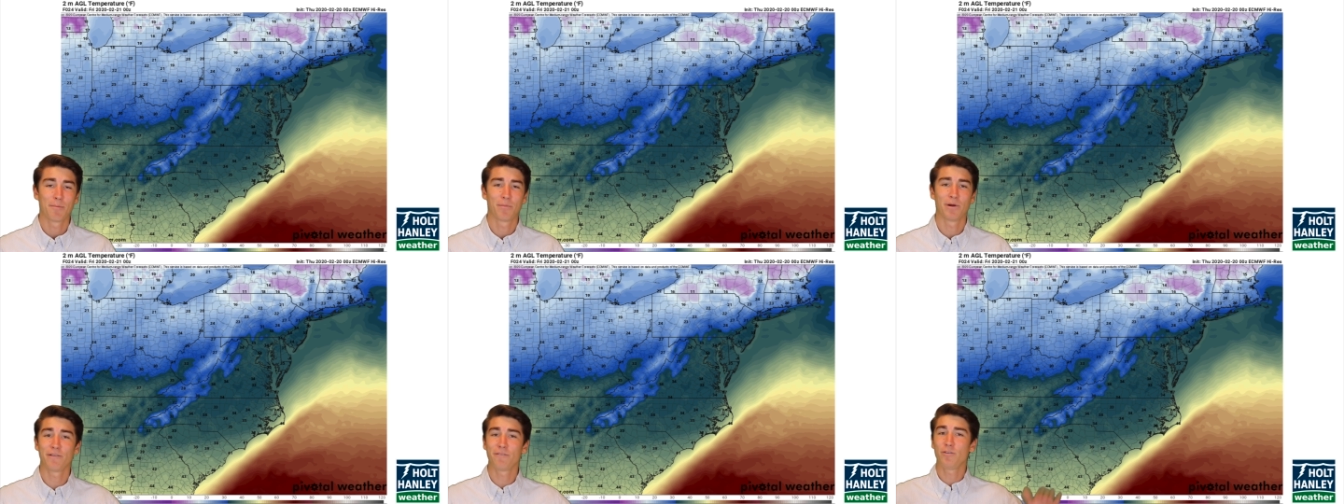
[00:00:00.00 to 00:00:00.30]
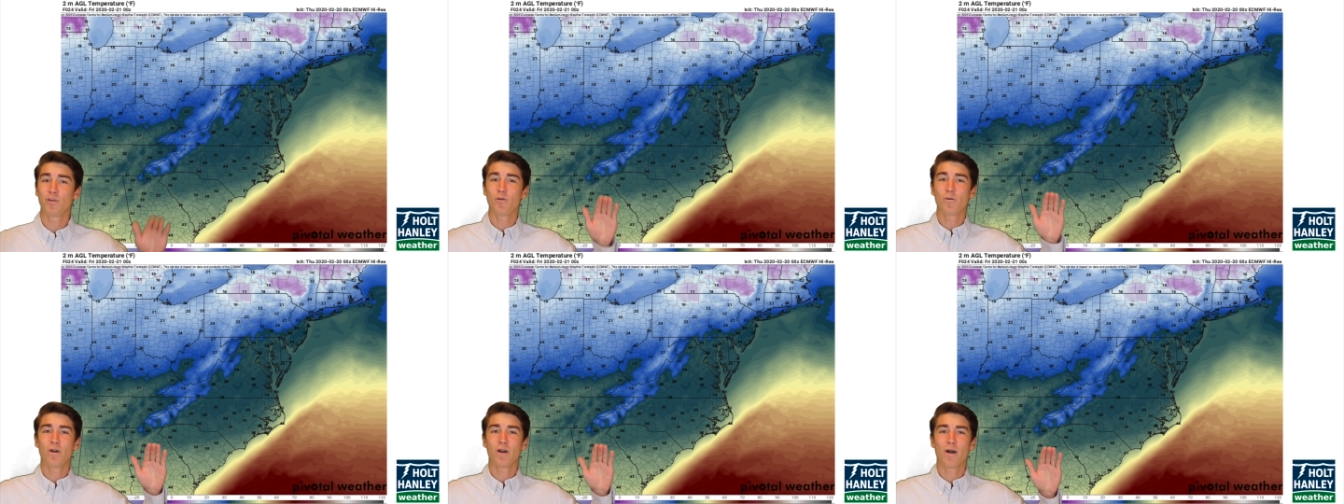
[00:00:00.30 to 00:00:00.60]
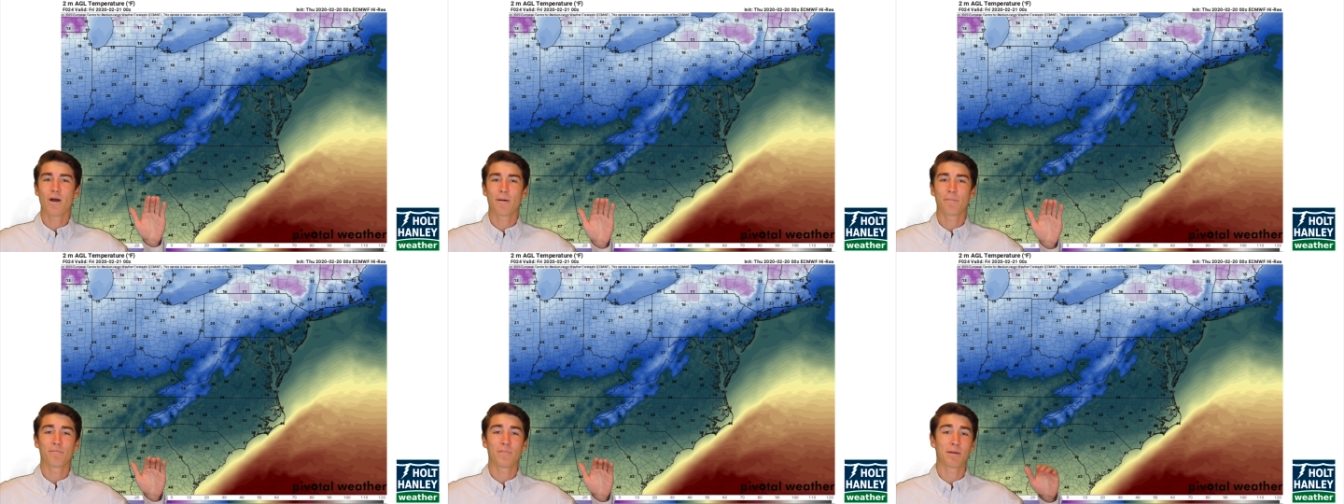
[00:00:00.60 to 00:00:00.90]
but if you
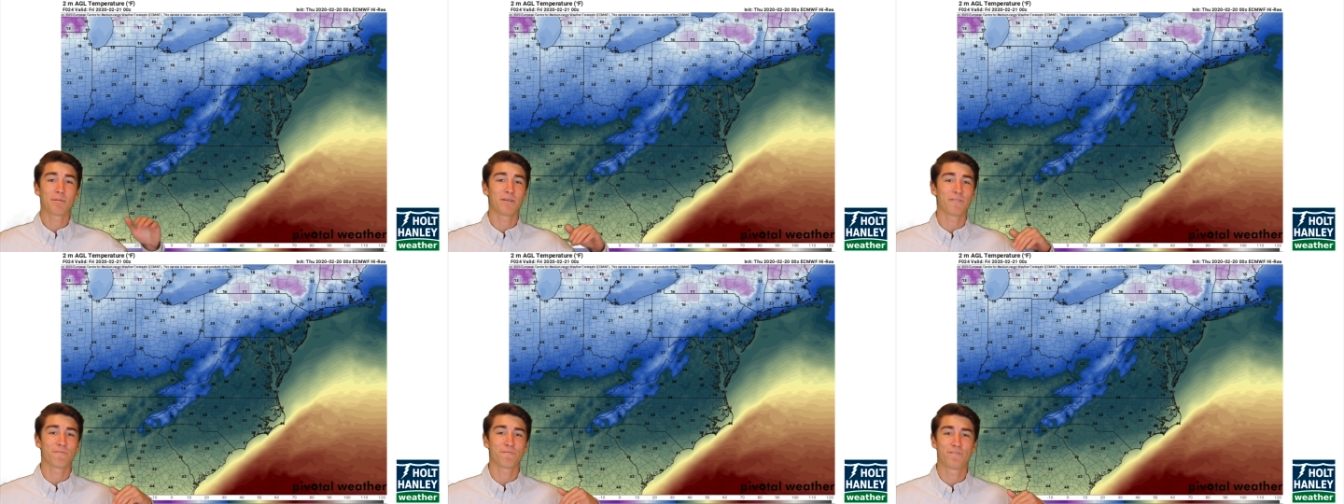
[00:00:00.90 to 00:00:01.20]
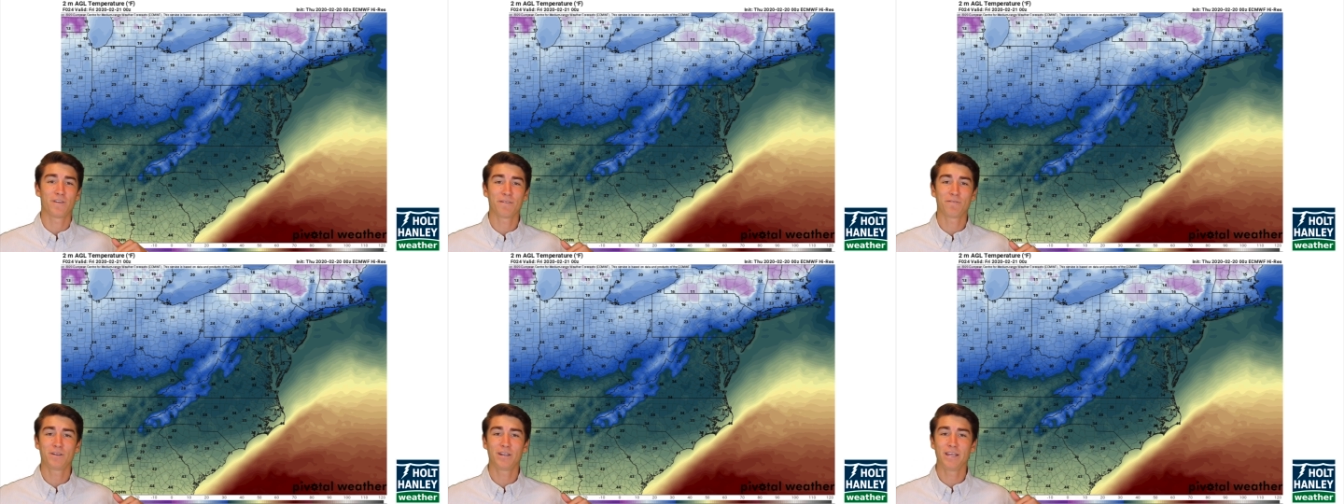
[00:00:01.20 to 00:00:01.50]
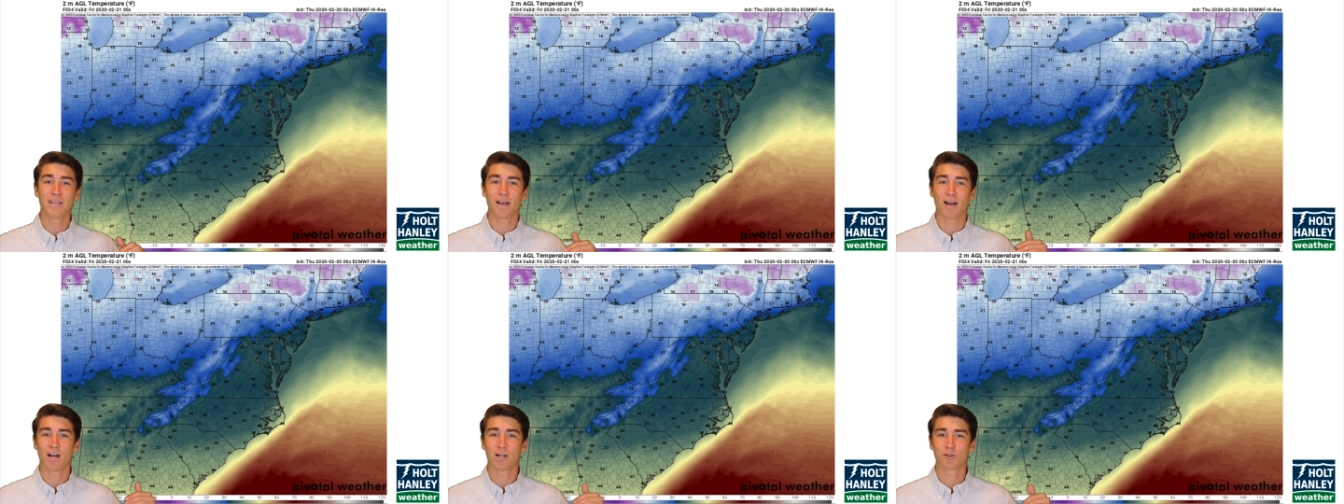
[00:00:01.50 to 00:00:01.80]
go up maybe
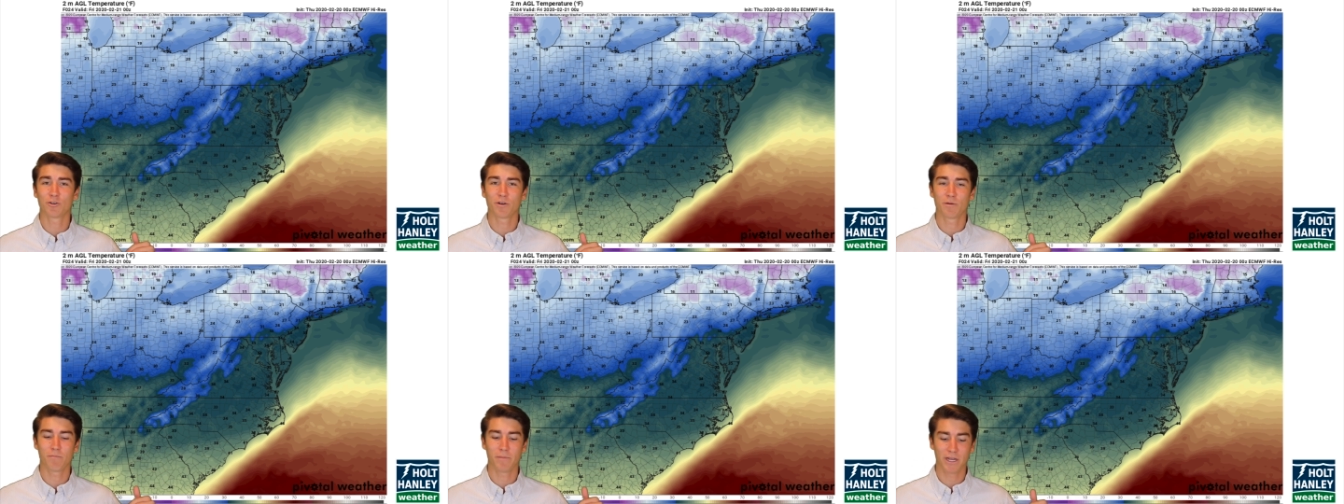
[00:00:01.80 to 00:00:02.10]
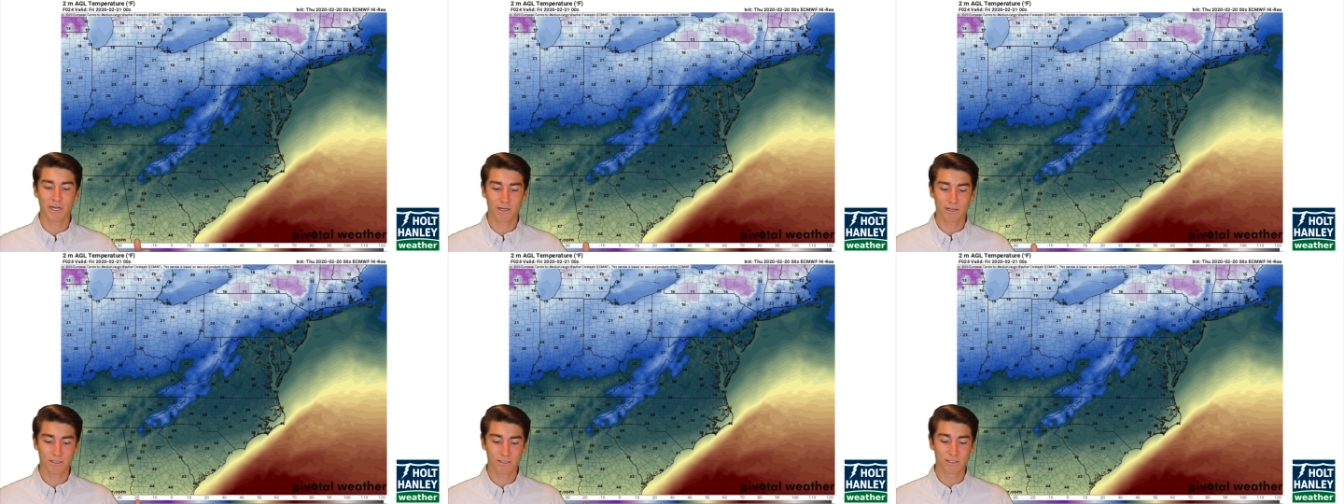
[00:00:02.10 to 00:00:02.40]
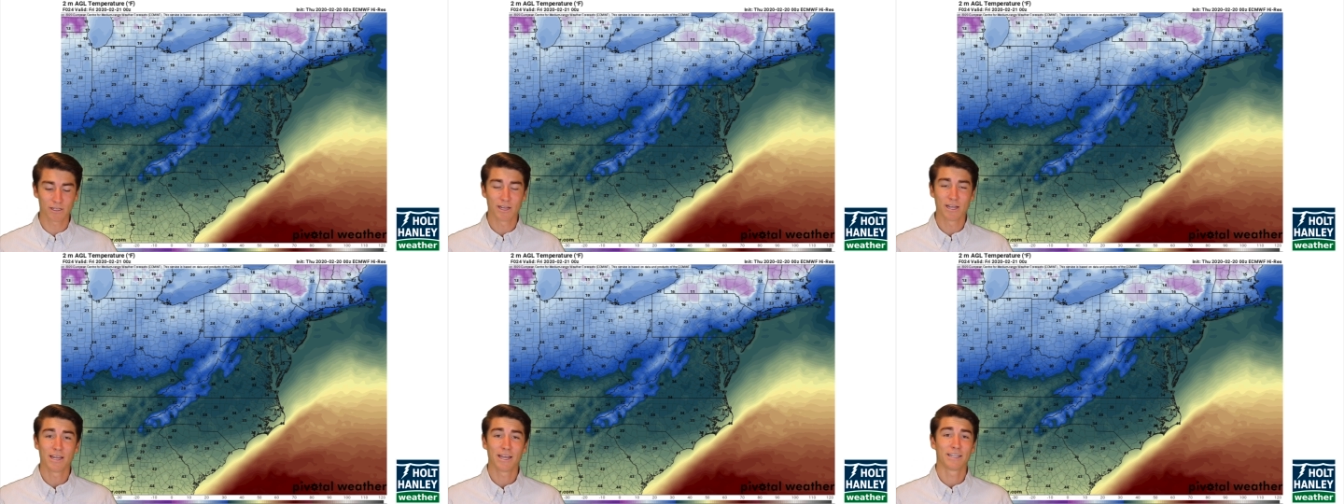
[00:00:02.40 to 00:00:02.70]
50, 100
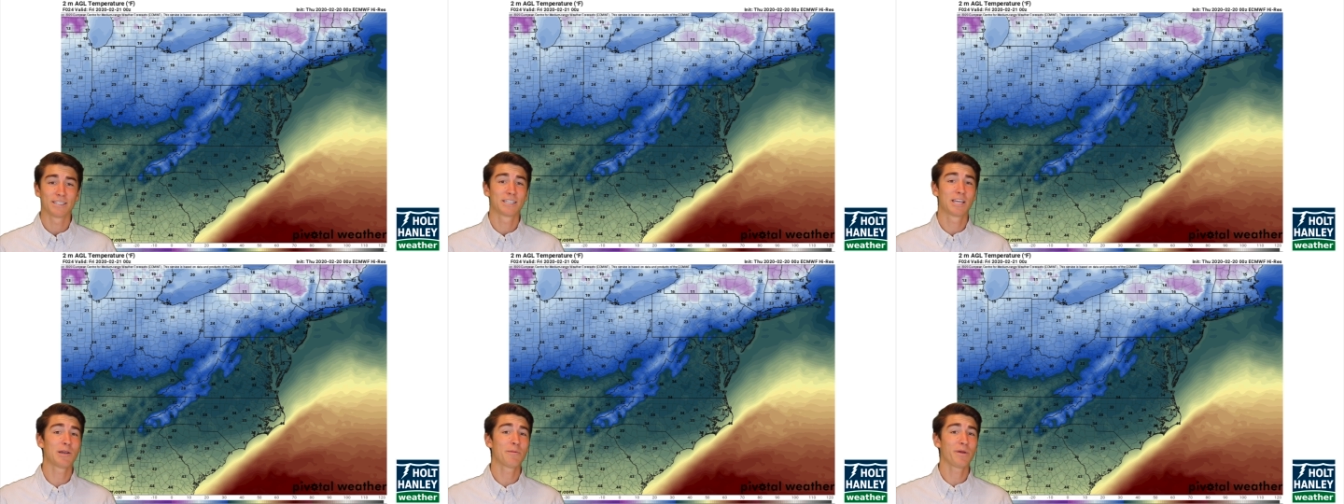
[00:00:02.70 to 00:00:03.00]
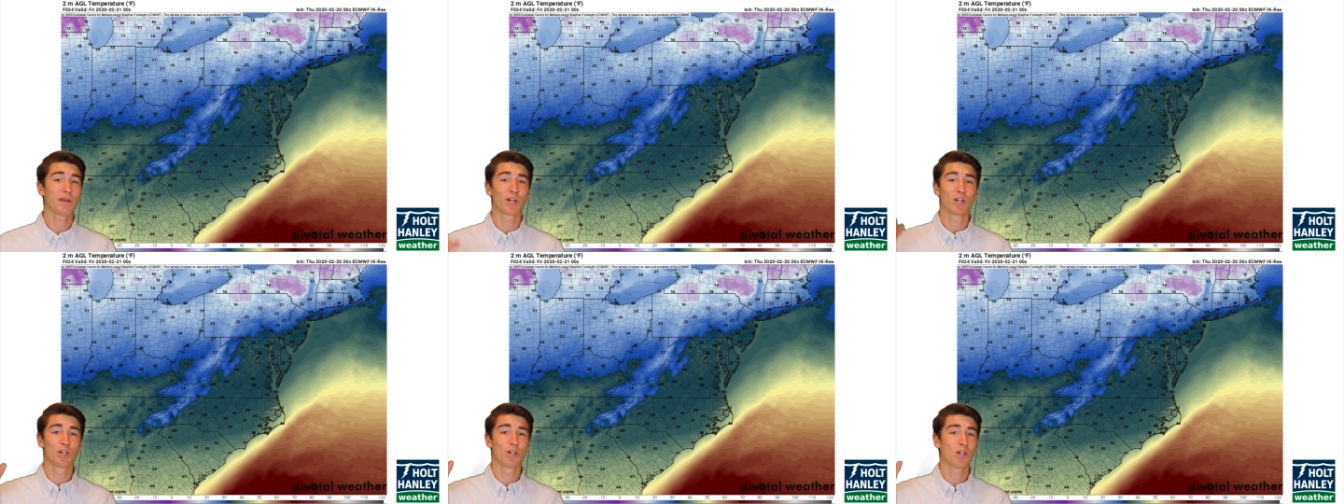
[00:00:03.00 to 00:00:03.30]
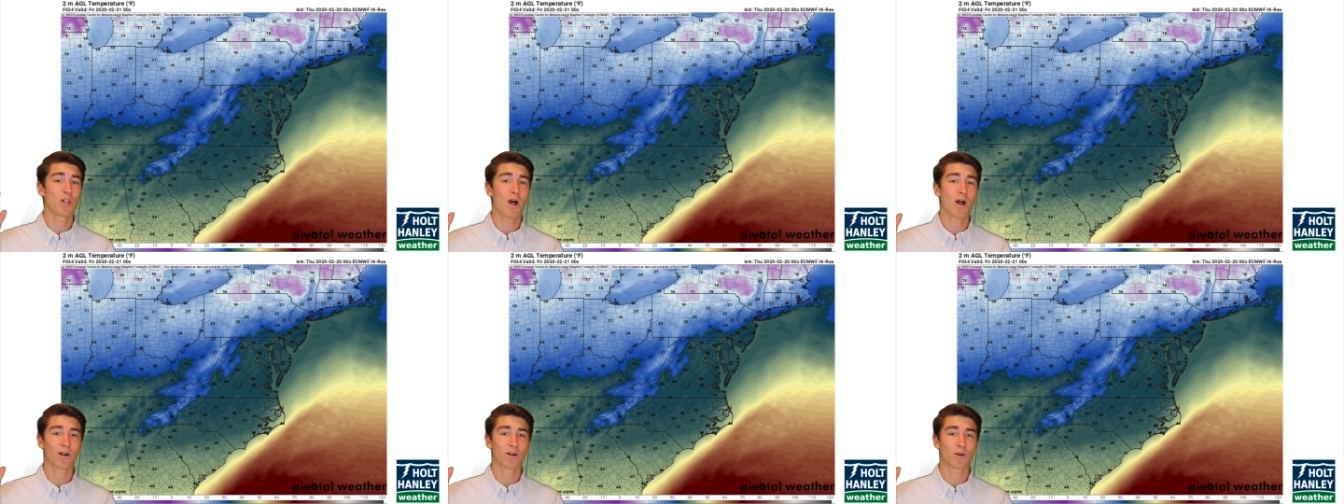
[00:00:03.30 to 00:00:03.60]
meters, it's gonna be a
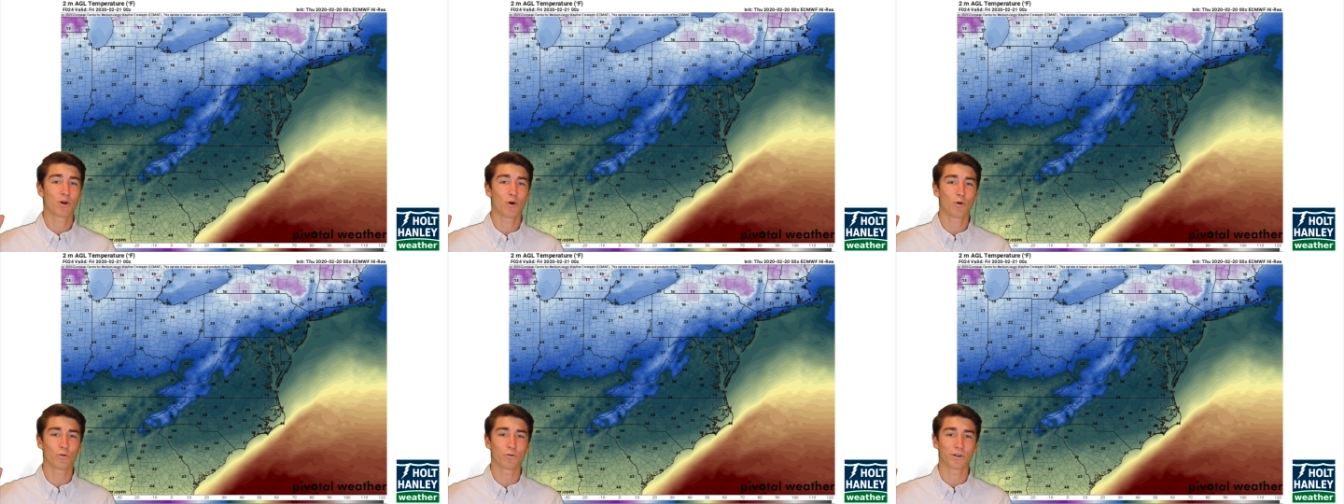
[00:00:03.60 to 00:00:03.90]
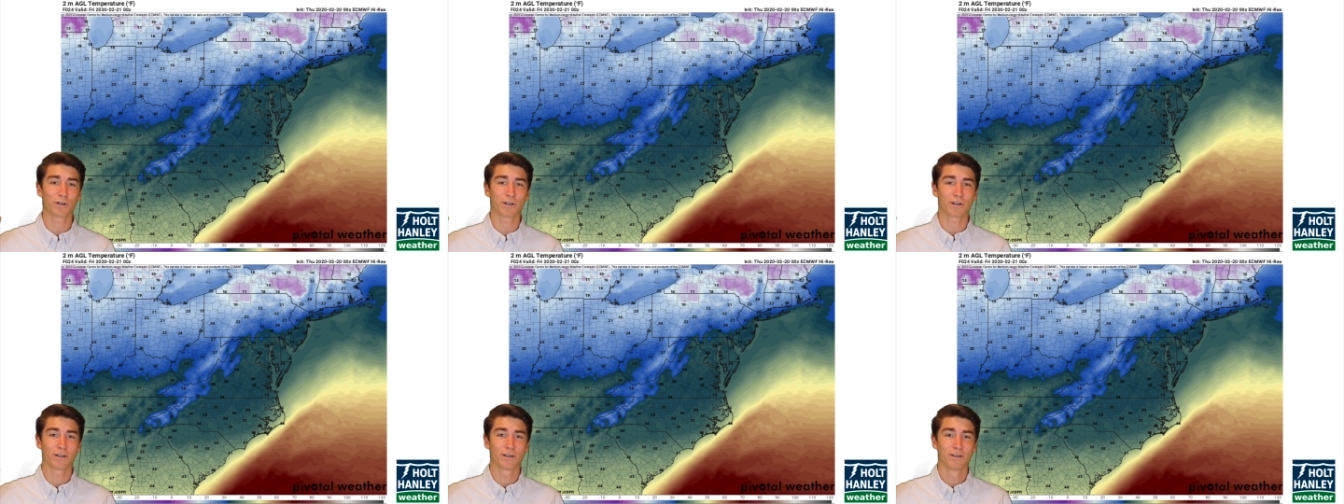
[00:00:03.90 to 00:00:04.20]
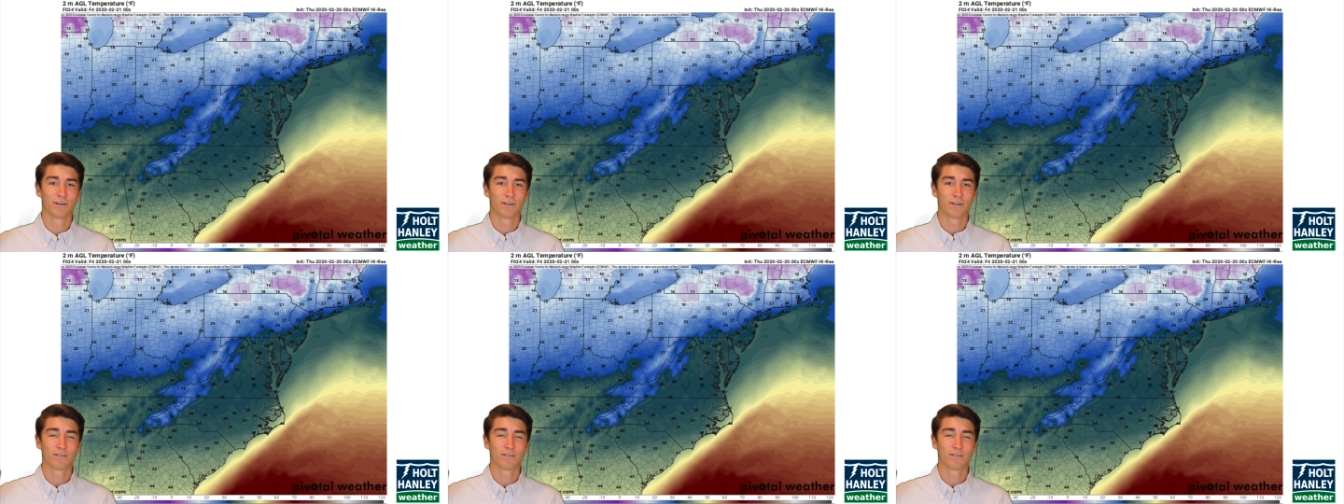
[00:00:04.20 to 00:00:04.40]
lot colder,